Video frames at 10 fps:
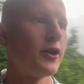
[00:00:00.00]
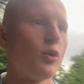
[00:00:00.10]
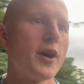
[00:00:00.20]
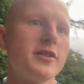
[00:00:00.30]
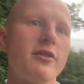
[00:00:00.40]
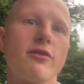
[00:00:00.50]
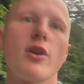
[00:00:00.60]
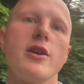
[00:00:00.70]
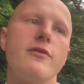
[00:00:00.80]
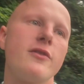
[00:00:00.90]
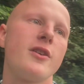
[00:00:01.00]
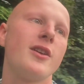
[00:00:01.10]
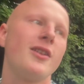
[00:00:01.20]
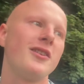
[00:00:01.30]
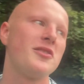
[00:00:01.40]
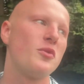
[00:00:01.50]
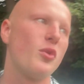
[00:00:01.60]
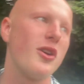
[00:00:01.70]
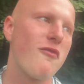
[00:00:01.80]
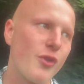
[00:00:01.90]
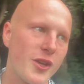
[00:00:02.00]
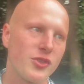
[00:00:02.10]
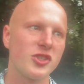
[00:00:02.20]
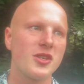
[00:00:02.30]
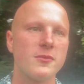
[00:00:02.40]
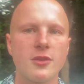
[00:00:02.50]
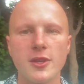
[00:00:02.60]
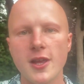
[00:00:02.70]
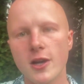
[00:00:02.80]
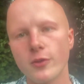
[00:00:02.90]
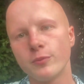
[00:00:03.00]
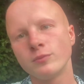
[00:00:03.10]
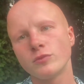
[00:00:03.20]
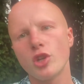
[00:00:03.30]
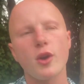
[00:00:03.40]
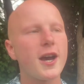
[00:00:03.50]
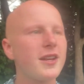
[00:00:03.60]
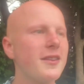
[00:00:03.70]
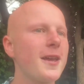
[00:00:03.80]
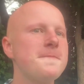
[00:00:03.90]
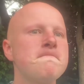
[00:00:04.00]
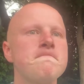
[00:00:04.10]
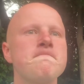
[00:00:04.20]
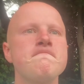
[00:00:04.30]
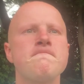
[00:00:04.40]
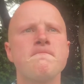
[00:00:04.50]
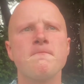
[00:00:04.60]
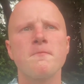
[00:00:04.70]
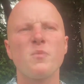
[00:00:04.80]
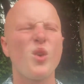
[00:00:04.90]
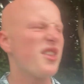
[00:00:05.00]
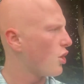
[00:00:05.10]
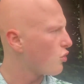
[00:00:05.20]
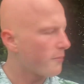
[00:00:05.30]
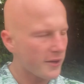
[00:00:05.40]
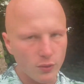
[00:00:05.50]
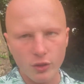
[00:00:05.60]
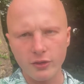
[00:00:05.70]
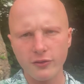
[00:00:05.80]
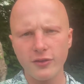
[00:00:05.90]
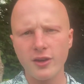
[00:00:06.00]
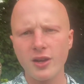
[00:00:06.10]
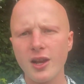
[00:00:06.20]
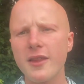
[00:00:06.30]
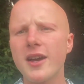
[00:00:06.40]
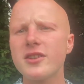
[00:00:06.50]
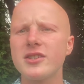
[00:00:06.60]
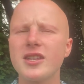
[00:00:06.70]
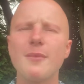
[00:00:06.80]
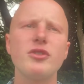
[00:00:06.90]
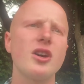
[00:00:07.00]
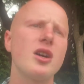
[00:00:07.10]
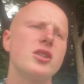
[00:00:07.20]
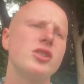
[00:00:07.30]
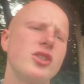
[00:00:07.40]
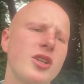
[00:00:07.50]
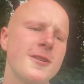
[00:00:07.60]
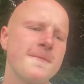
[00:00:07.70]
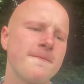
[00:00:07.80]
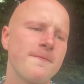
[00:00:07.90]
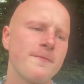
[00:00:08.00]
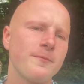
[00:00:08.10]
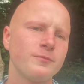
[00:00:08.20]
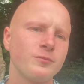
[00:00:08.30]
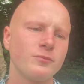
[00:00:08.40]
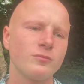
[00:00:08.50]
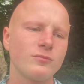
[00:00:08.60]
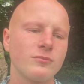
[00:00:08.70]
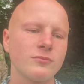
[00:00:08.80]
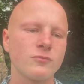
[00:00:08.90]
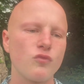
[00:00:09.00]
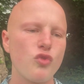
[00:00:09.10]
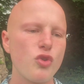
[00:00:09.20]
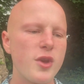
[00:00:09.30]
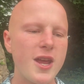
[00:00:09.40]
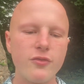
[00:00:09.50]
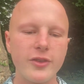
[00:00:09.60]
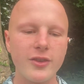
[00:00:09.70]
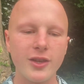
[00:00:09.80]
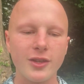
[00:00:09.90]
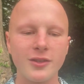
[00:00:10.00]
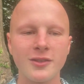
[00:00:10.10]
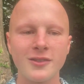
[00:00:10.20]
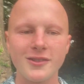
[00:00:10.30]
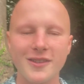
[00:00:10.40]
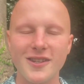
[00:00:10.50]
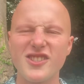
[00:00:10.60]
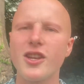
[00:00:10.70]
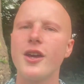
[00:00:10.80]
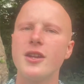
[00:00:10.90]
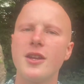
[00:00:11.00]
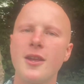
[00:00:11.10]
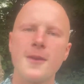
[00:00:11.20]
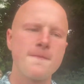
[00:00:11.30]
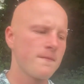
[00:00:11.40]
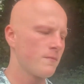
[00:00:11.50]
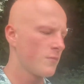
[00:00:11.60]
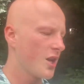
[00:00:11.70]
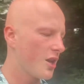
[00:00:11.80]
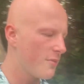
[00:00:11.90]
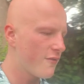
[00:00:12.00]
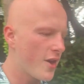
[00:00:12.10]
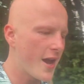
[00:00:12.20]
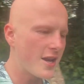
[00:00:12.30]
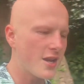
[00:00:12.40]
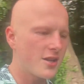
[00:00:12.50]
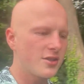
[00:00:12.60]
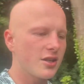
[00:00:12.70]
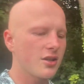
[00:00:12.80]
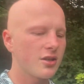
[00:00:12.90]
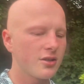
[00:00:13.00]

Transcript: a way to thrive where everyone else seems to be down. You know, I had a day where the old me would have let that sabotage ruin everything. I started in a bit of a hedonistic